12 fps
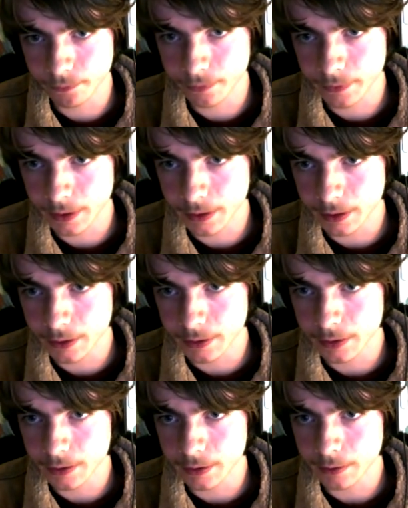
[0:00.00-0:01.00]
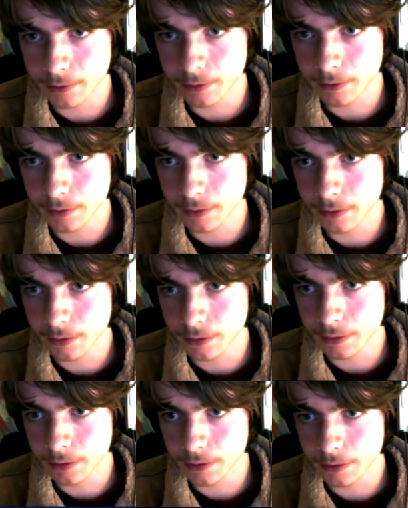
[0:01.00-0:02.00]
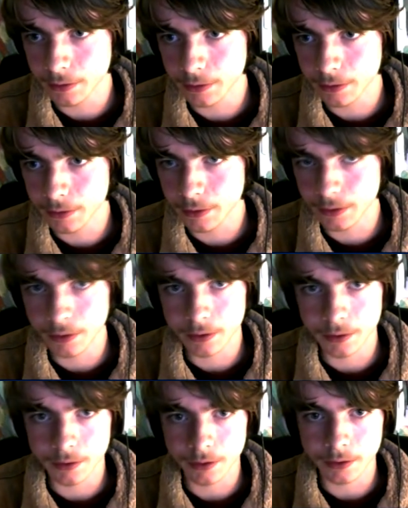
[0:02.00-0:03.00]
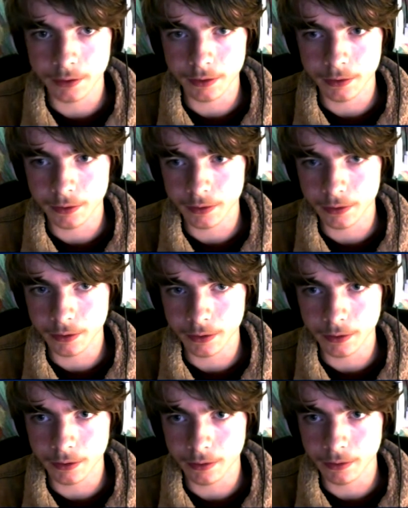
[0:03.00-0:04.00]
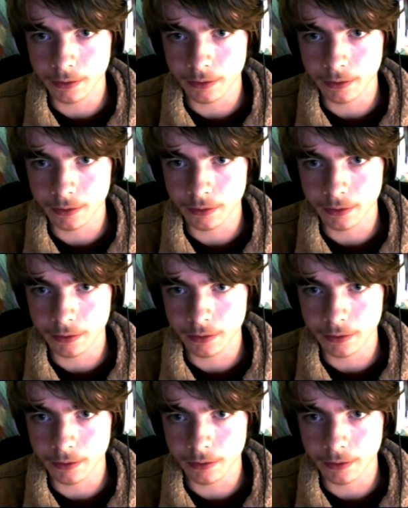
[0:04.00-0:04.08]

Nothing is said.